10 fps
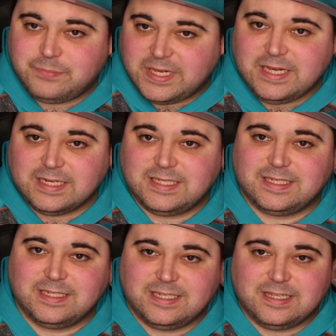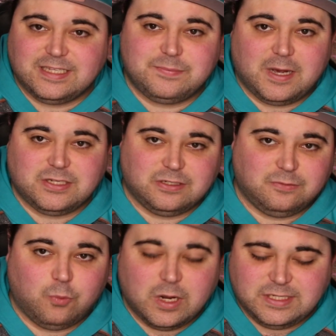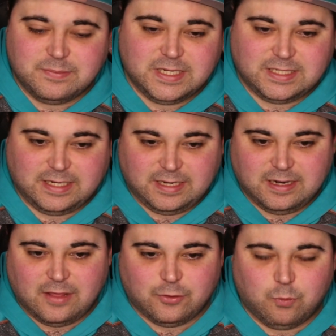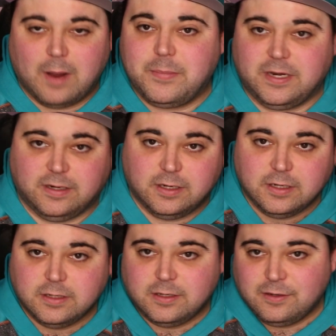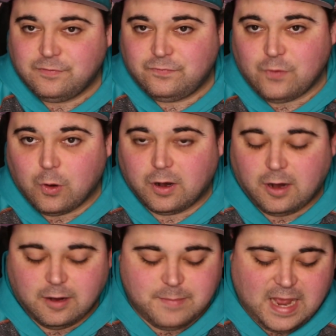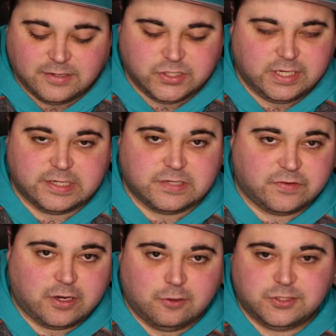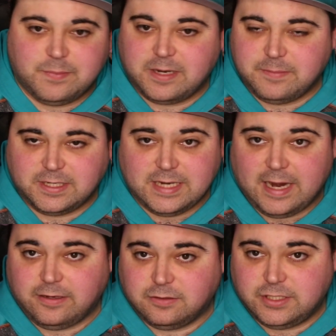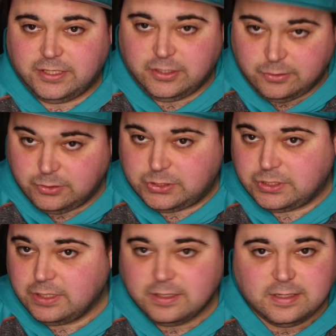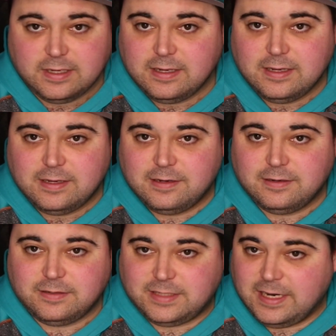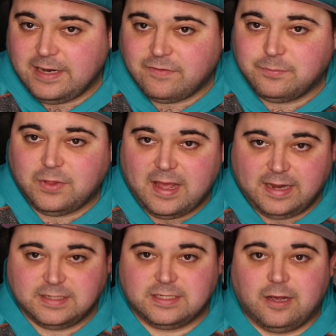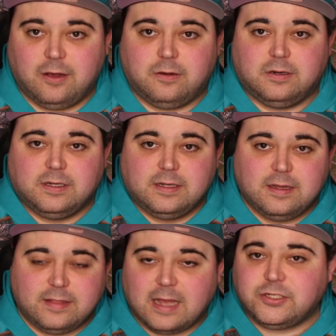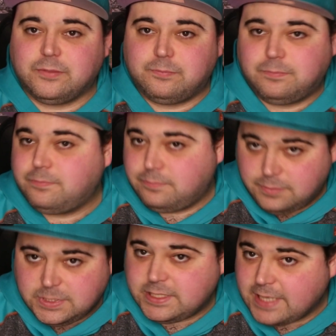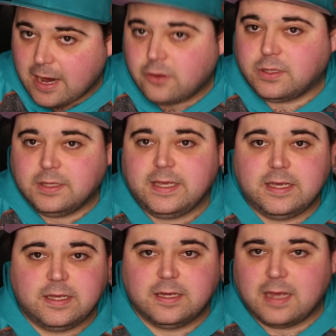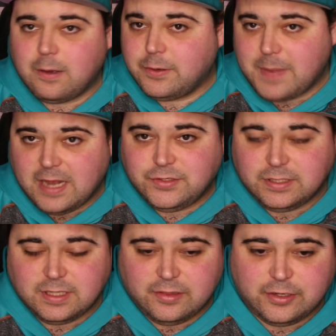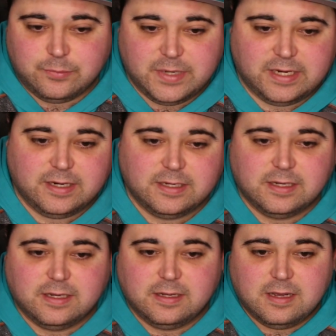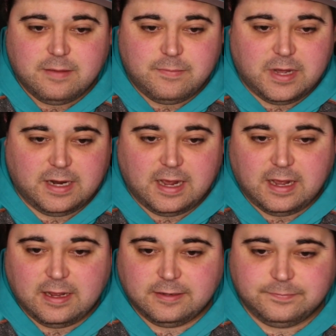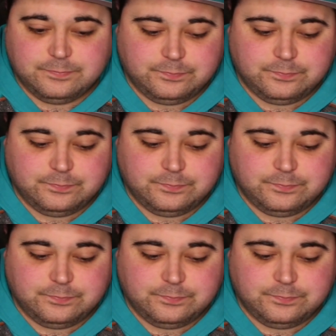piece to this puzzle was missing, another weapon for our mad genius of a coach, Mike McDaniel, to use. Didn't even play. So that should scare the league, I would imagine, a little bit. But